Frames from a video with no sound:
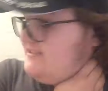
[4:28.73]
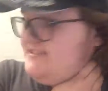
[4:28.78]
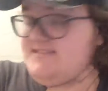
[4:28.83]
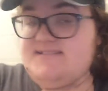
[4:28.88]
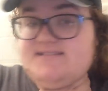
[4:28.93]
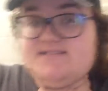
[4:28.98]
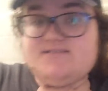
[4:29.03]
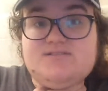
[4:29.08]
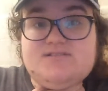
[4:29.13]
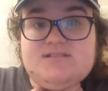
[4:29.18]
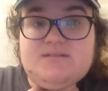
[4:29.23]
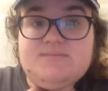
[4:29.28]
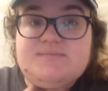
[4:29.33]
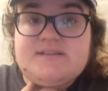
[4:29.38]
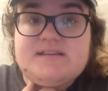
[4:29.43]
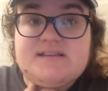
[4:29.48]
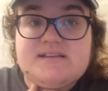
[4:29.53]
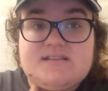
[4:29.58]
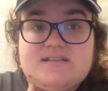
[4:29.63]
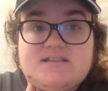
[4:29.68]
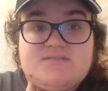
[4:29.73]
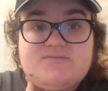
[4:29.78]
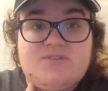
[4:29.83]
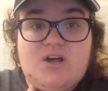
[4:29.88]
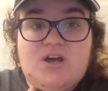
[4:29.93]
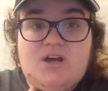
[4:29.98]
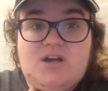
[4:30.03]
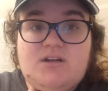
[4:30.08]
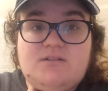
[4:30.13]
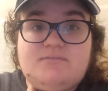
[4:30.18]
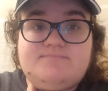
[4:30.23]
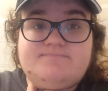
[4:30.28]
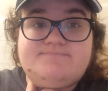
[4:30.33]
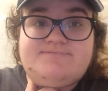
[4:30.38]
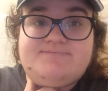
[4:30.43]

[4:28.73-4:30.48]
At least there's something in this vlog.